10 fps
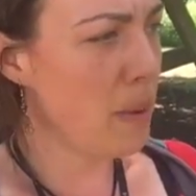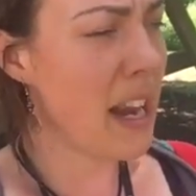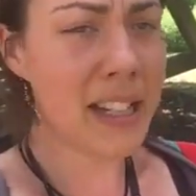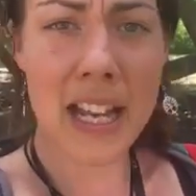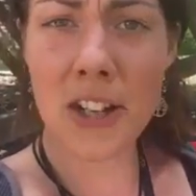
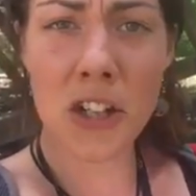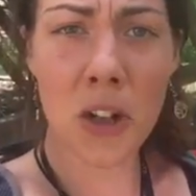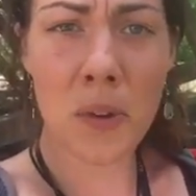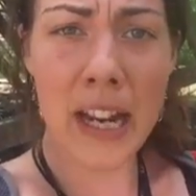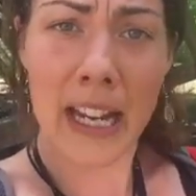paying attention
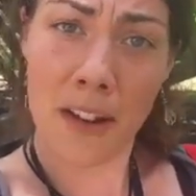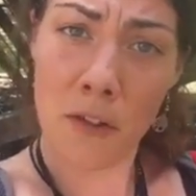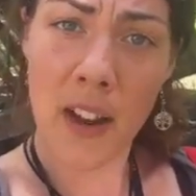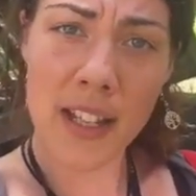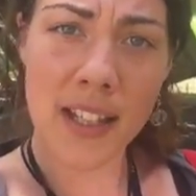already and
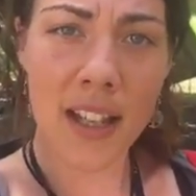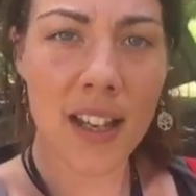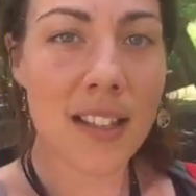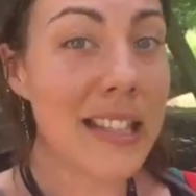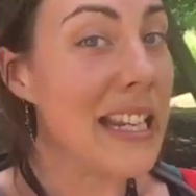facing
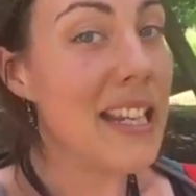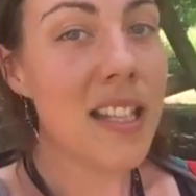us,